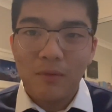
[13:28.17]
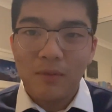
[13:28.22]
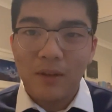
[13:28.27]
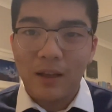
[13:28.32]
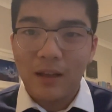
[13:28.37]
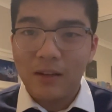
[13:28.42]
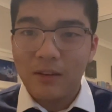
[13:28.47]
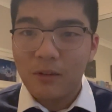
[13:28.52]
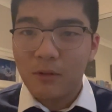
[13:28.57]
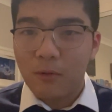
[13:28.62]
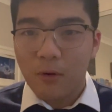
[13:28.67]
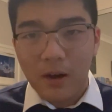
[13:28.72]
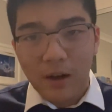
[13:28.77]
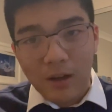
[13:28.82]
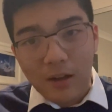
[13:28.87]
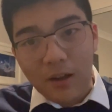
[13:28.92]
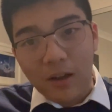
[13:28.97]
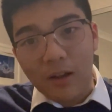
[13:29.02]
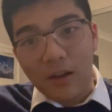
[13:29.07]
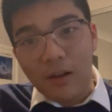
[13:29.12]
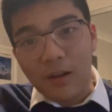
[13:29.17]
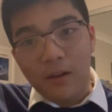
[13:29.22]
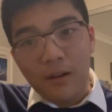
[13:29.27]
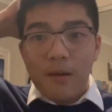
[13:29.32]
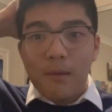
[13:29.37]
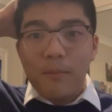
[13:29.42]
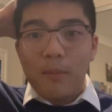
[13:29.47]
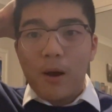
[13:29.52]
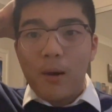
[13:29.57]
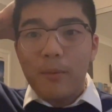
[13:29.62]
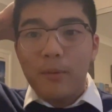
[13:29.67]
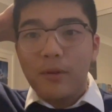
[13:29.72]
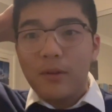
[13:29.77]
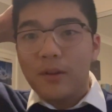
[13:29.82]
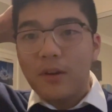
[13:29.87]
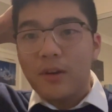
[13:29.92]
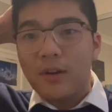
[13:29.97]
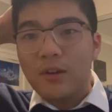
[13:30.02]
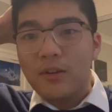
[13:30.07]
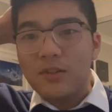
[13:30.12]
like, it's quite a
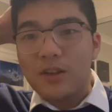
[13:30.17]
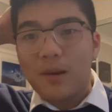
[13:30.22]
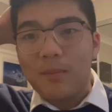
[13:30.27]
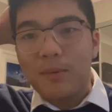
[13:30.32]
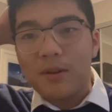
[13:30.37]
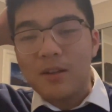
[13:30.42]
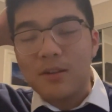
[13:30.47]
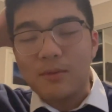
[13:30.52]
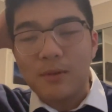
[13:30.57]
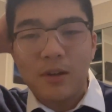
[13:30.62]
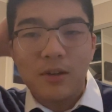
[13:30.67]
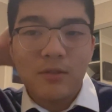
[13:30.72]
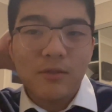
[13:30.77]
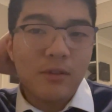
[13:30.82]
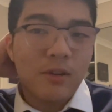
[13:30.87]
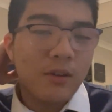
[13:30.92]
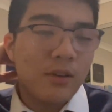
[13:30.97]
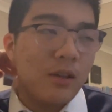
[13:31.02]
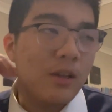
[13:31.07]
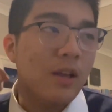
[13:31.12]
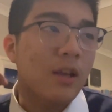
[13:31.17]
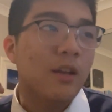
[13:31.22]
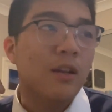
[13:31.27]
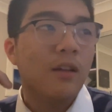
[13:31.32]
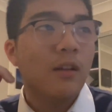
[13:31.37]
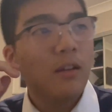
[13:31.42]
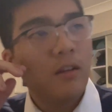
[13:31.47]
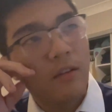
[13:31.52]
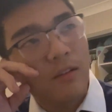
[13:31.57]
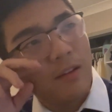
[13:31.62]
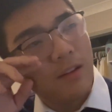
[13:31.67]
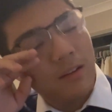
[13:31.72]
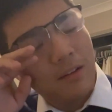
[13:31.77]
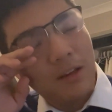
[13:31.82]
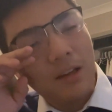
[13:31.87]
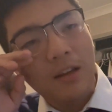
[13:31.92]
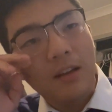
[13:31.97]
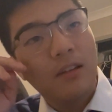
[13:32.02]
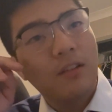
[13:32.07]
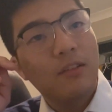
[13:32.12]
popular Japanese restaurant in
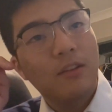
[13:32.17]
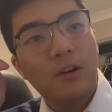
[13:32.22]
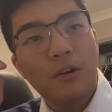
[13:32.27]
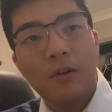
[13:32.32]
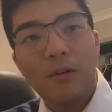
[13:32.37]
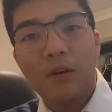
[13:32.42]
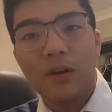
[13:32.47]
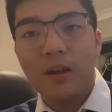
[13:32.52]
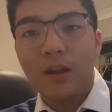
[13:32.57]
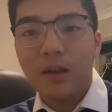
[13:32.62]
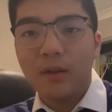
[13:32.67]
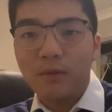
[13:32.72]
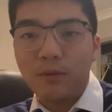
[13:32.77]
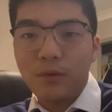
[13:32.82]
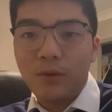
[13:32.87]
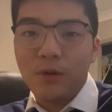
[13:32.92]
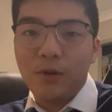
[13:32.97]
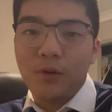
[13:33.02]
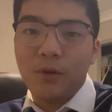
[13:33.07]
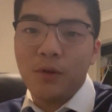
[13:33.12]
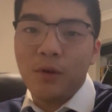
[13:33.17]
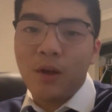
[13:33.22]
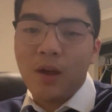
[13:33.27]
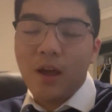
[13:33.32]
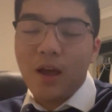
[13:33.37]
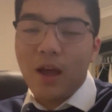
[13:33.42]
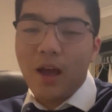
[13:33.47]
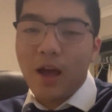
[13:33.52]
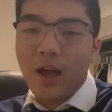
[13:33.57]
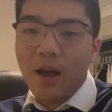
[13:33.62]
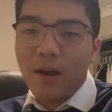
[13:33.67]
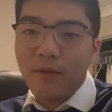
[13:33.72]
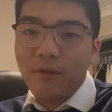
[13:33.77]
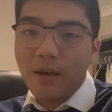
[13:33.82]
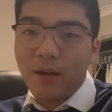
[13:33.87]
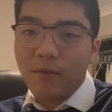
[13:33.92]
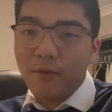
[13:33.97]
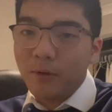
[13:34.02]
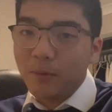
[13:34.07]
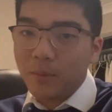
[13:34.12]
Sydney. So if you have
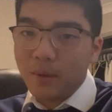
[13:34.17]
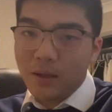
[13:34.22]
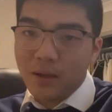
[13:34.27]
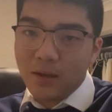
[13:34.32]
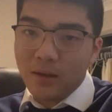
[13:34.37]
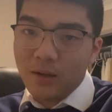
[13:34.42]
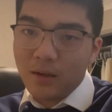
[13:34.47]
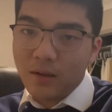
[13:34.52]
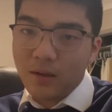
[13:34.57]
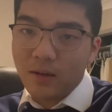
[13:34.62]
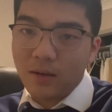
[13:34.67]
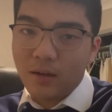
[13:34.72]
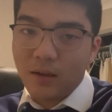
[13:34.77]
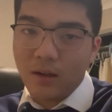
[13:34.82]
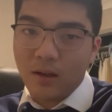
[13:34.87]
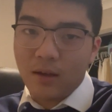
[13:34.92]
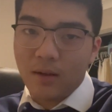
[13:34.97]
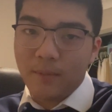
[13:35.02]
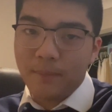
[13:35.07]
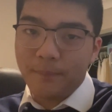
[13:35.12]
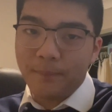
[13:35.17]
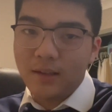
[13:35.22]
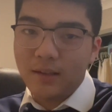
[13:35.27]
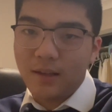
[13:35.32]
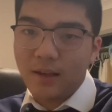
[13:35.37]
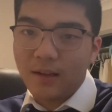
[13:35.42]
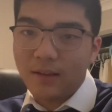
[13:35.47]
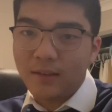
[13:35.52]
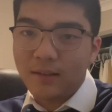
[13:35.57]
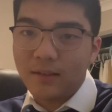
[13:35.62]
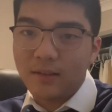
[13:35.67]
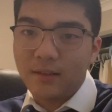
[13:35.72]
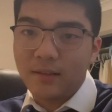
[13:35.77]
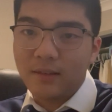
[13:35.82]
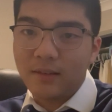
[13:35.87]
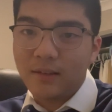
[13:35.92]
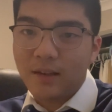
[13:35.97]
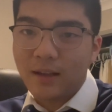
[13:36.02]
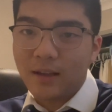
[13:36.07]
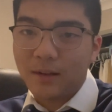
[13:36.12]
ever been, yes,
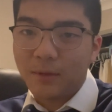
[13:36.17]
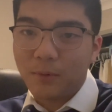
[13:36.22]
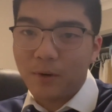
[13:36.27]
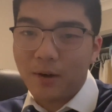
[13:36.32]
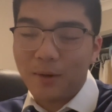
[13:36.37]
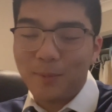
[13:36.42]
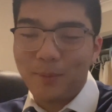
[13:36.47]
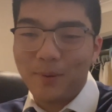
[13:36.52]
that's where I would